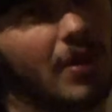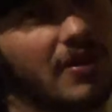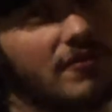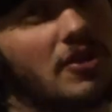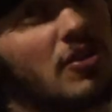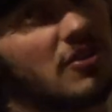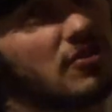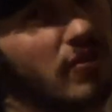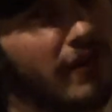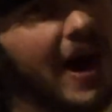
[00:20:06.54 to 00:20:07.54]
but if you're in a
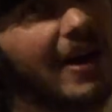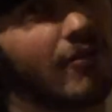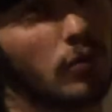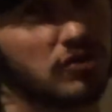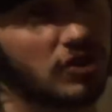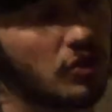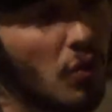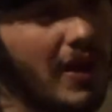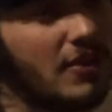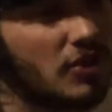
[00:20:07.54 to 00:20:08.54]
survival
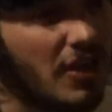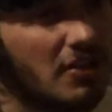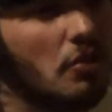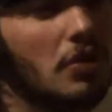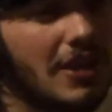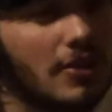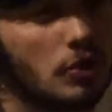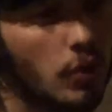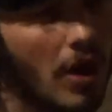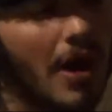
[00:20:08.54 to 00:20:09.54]
situation and you need to
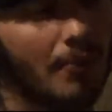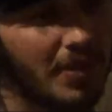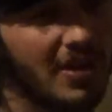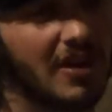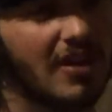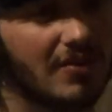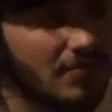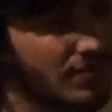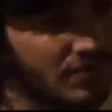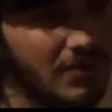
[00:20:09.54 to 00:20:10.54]
drop,
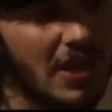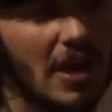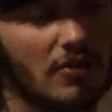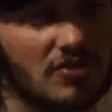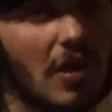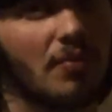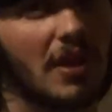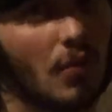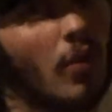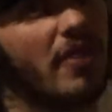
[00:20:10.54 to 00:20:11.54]
you know,
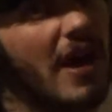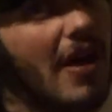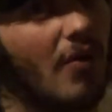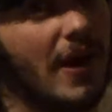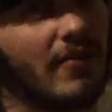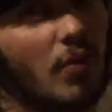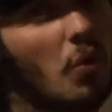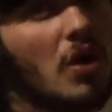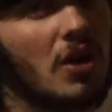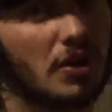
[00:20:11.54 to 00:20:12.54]
something with that
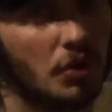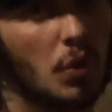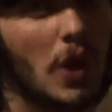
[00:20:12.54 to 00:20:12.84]
rifle, You